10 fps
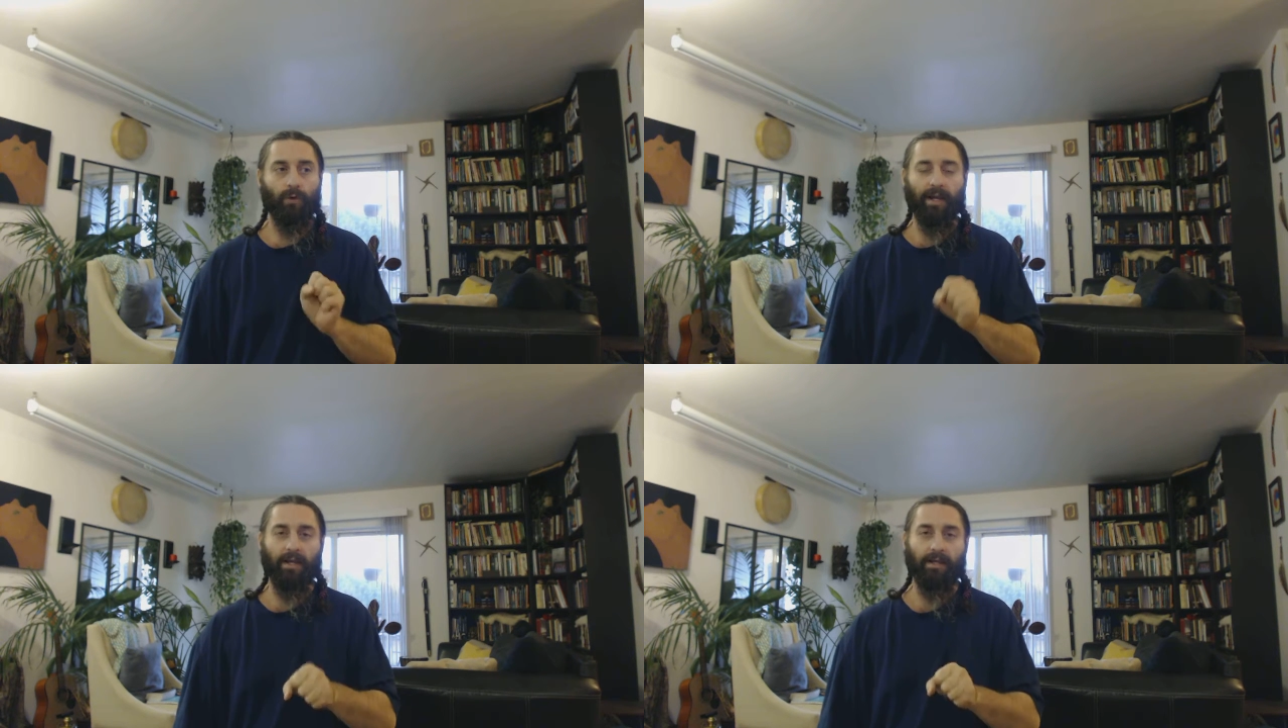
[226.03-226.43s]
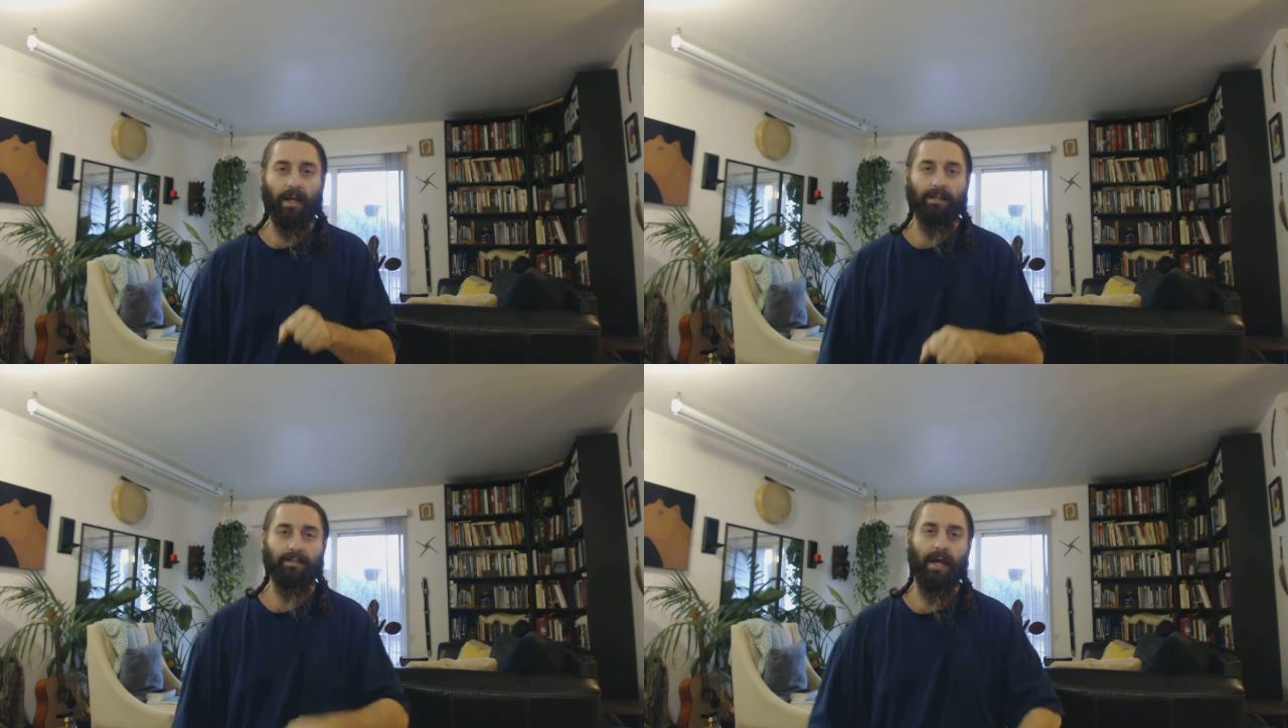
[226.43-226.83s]

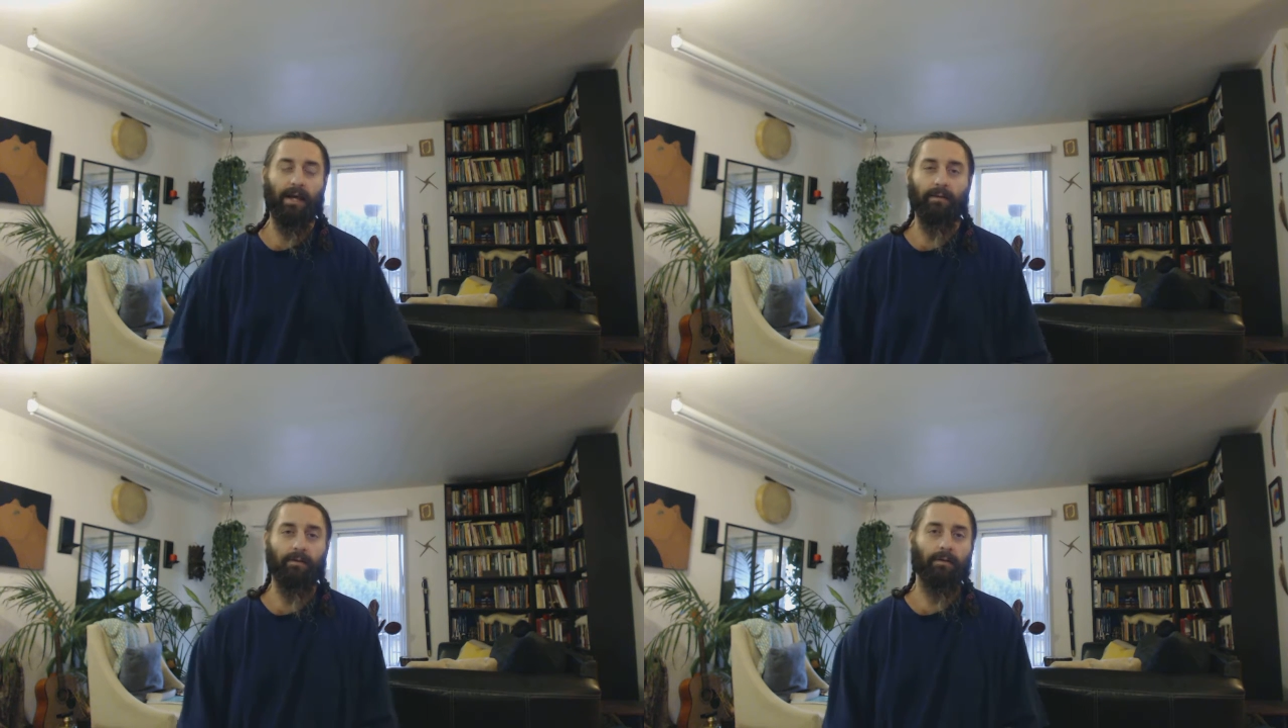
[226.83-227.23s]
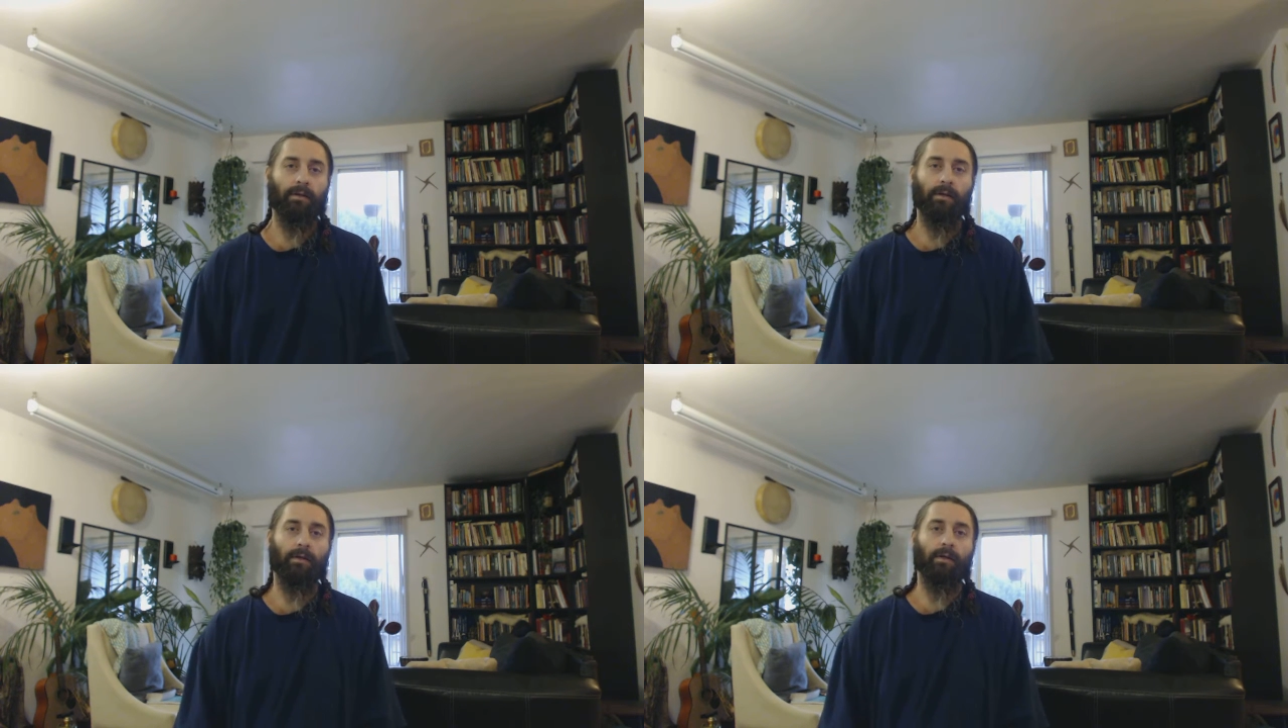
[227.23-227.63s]
recognize that,
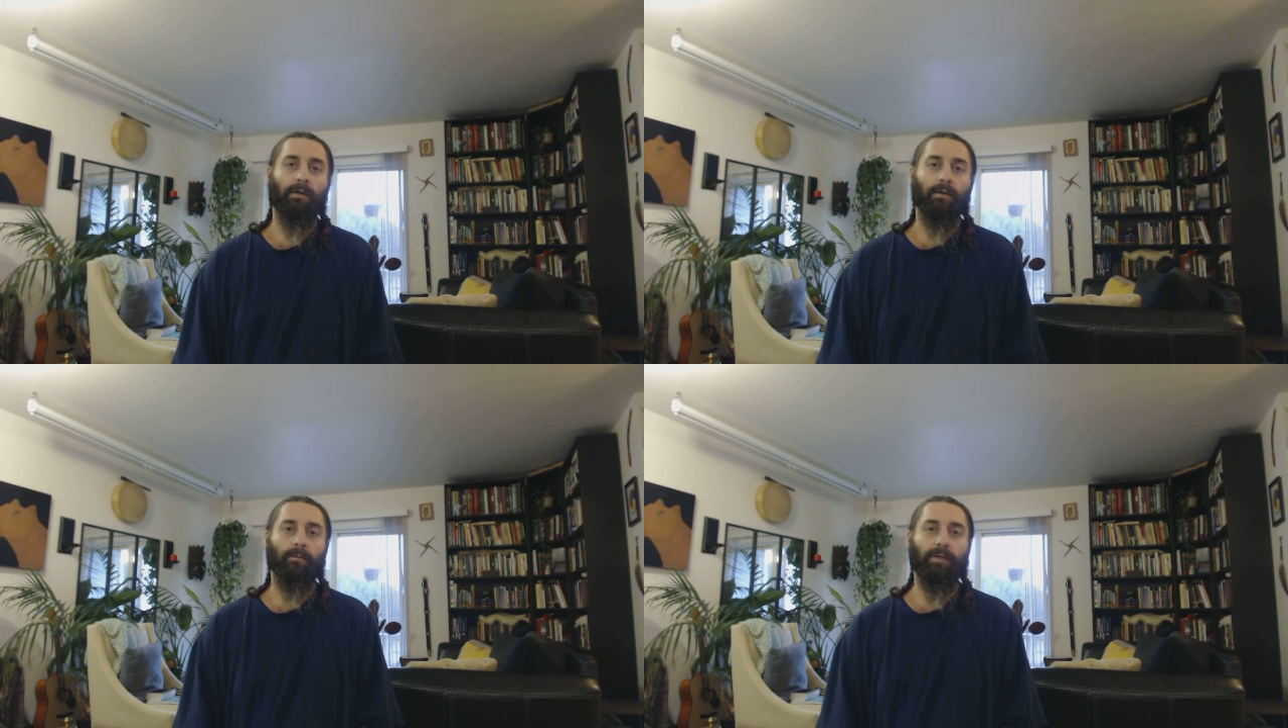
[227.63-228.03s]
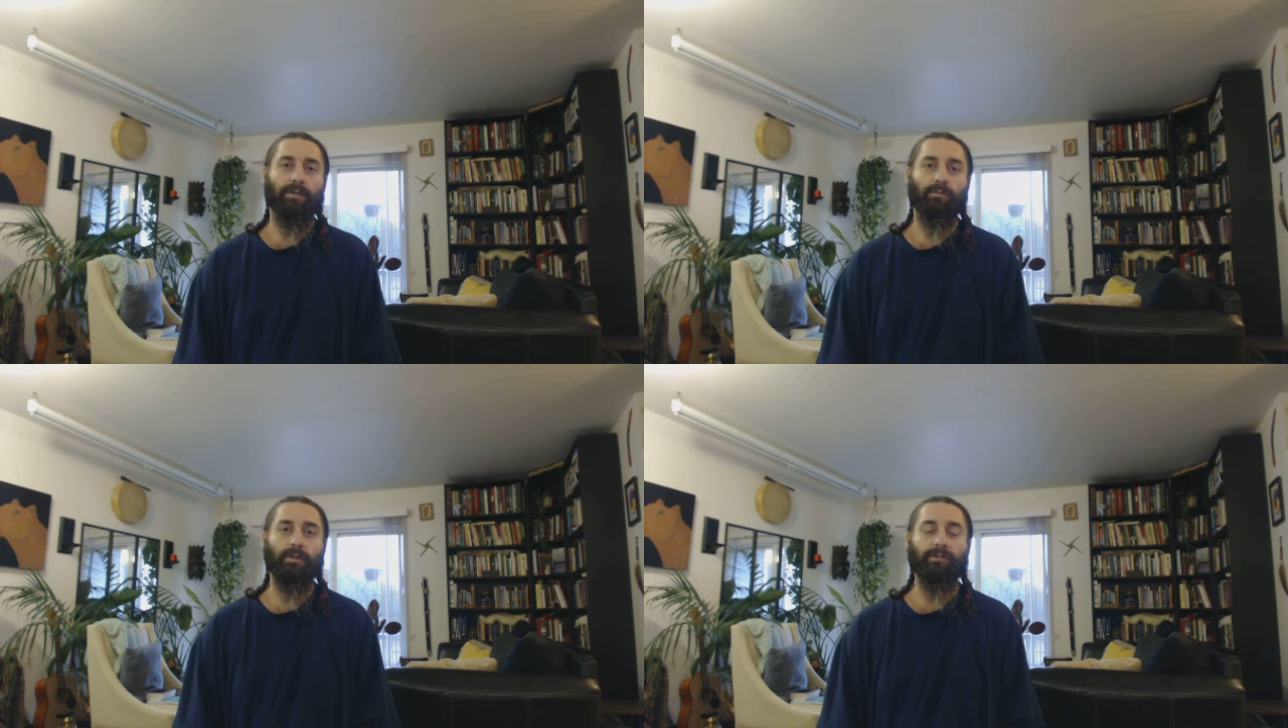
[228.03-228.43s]

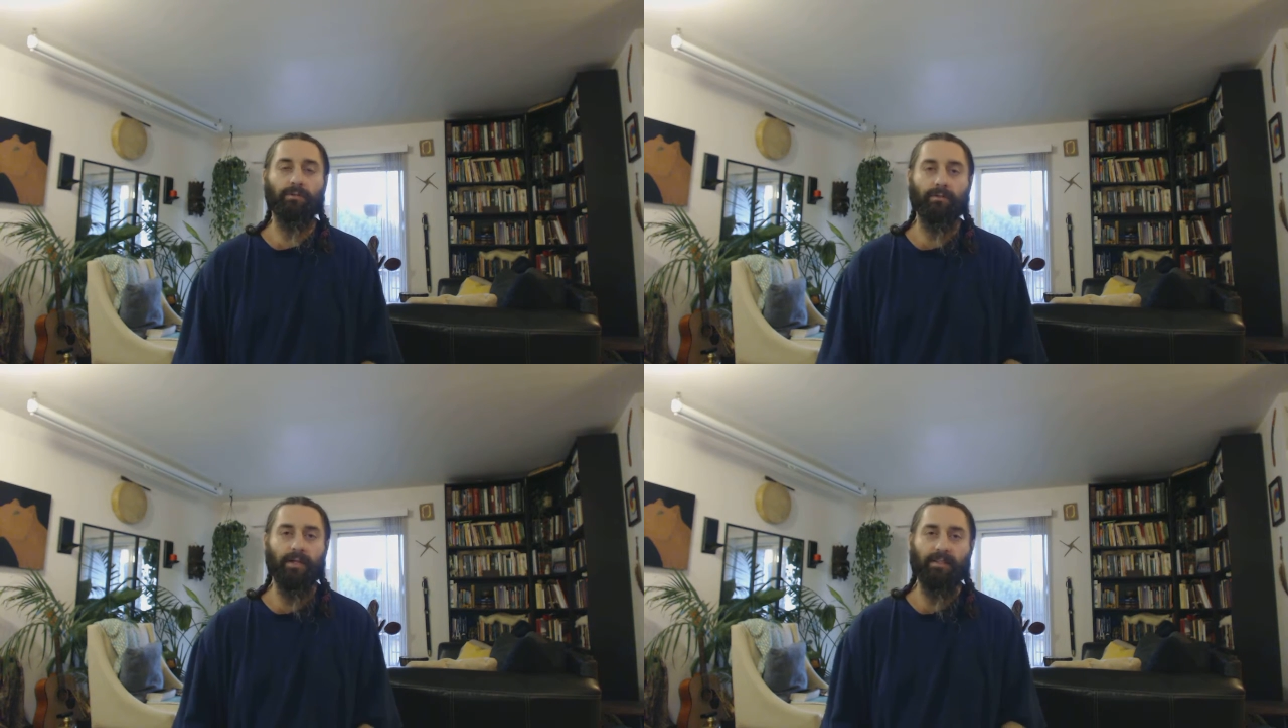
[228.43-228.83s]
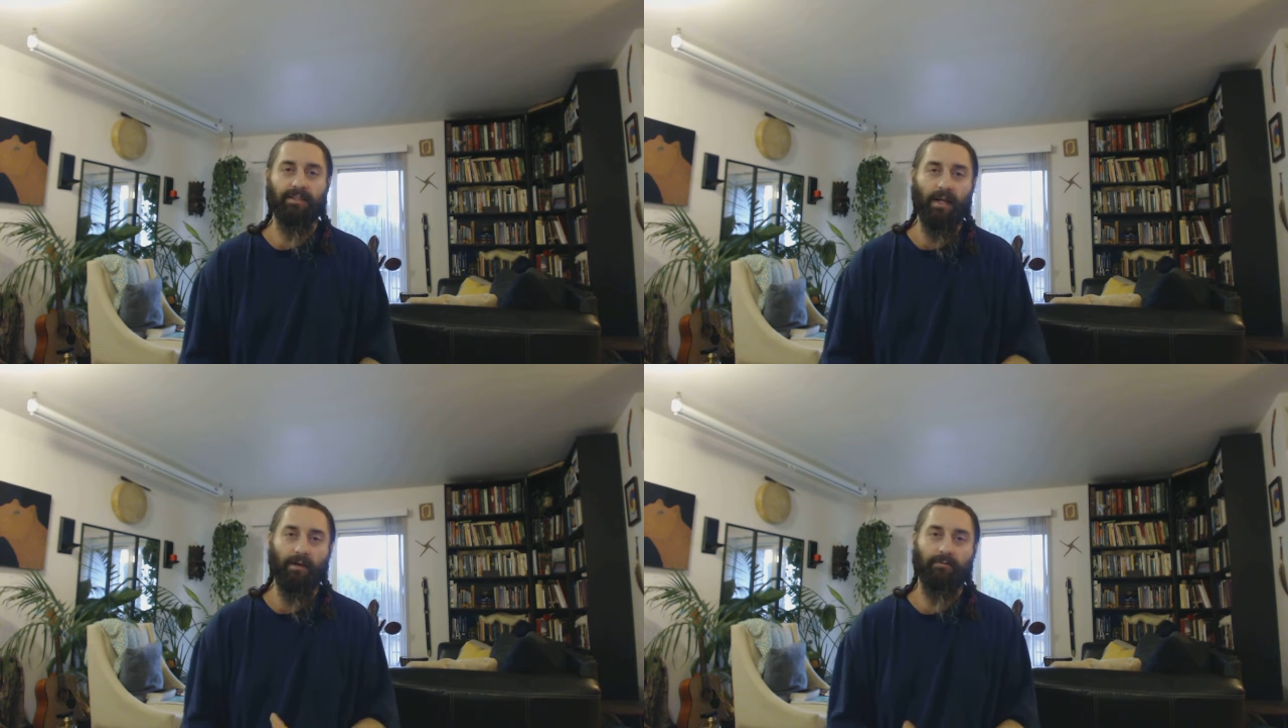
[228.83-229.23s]
because we do need
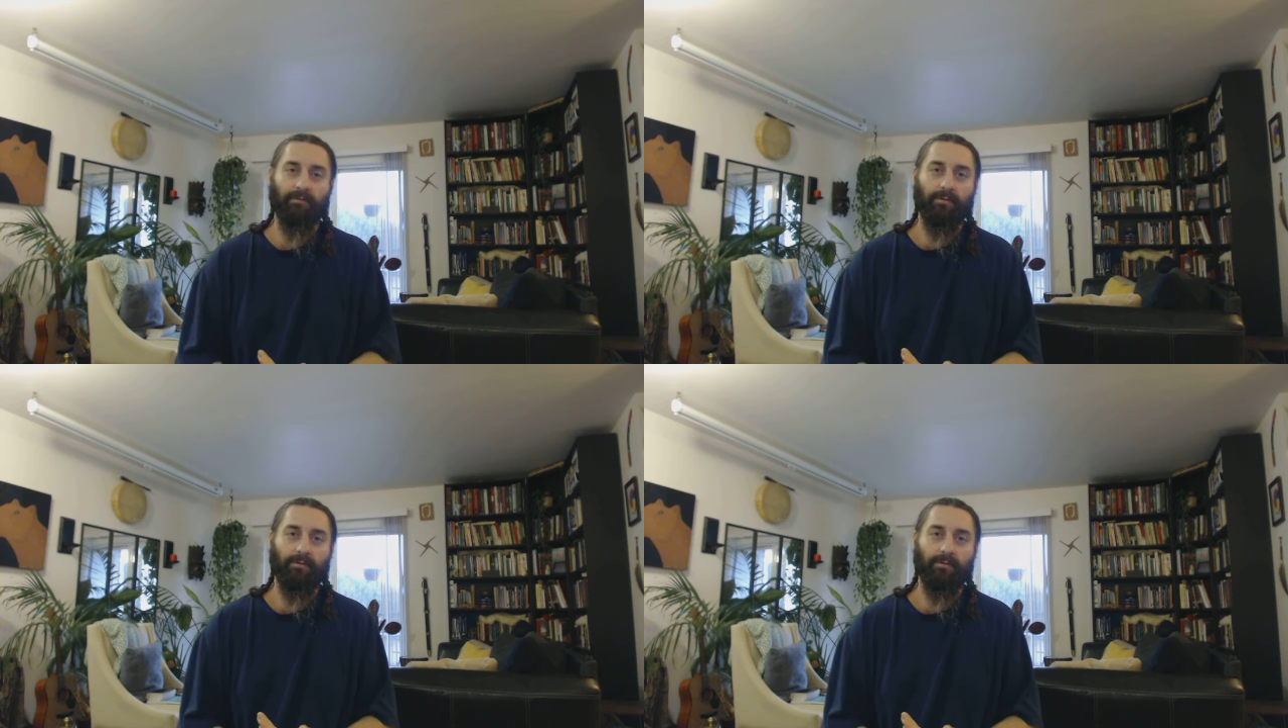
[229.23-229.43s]
stuff.